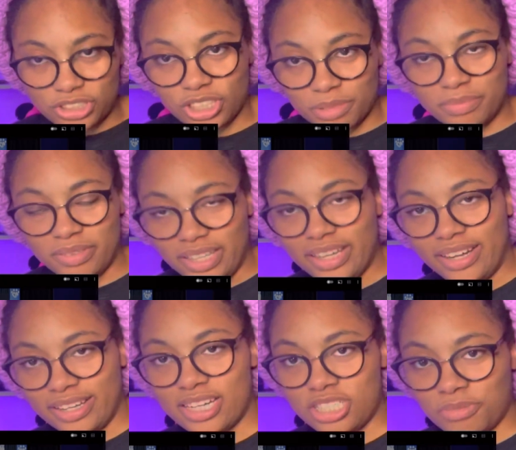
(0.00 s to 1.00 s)
up and they gotta
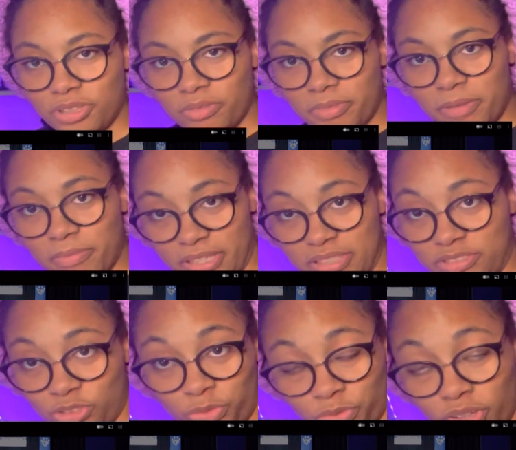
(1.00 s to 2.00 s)
catch up a little bit. But
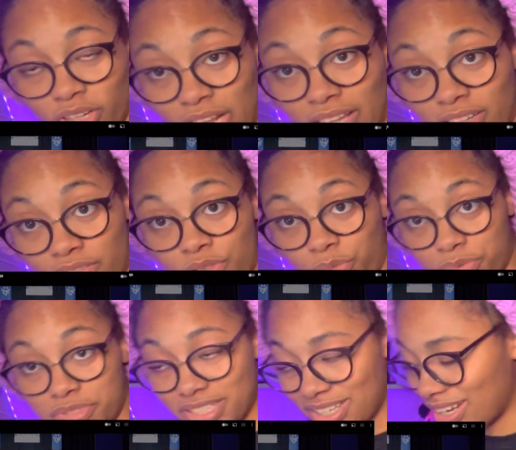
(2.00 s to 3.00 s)
so far, I love the
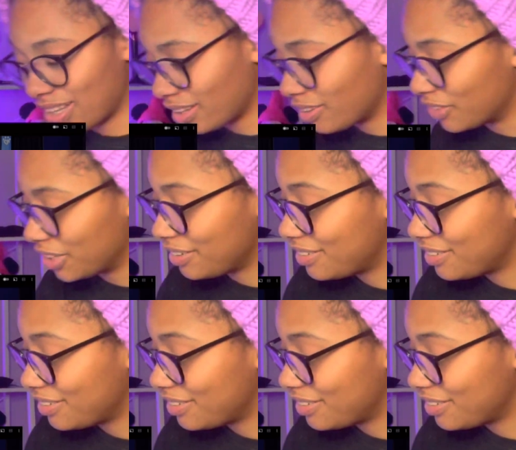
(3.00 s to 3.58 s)
routine. I love it.